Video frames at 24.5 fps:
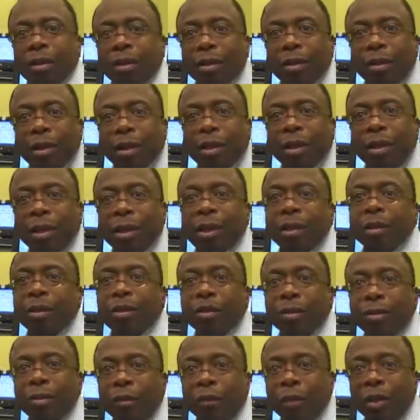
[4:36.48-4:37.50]
they need
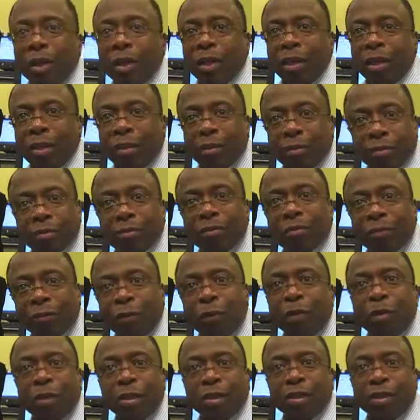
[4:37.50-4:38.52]
to really
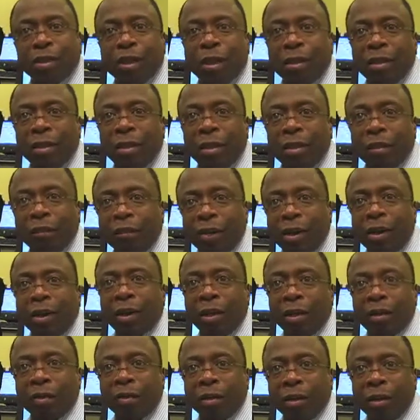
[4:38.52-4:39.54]
focus on their
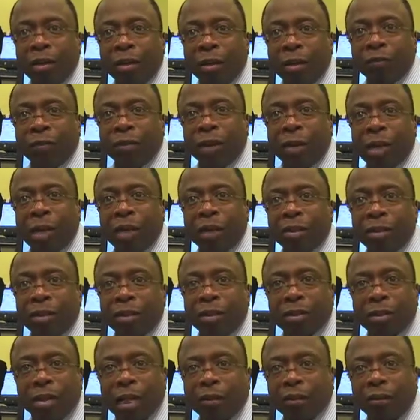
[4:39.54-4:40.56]

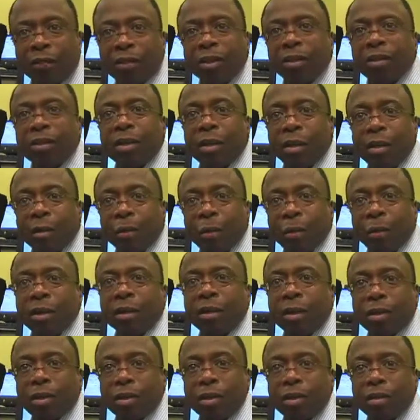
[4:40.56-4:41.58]
finances, that fiscal
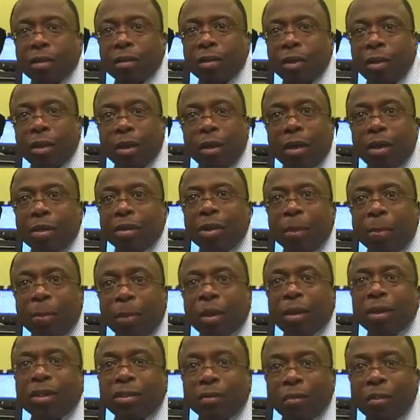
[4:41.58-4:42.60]
awareness, it's a
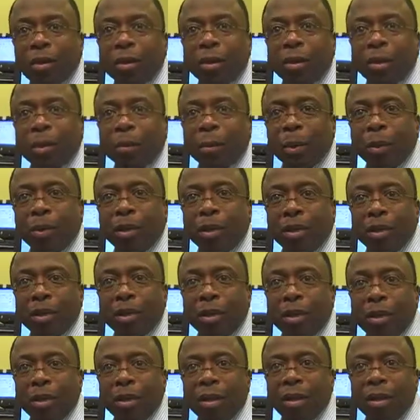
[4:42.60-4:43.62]
plus for the
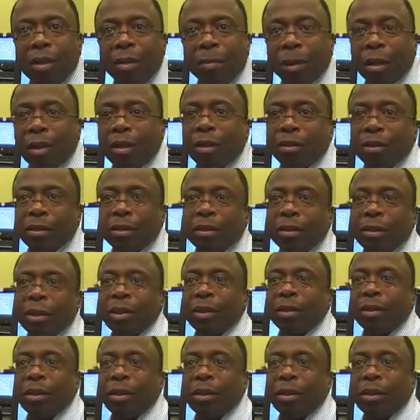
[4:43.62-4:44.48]
community, because they say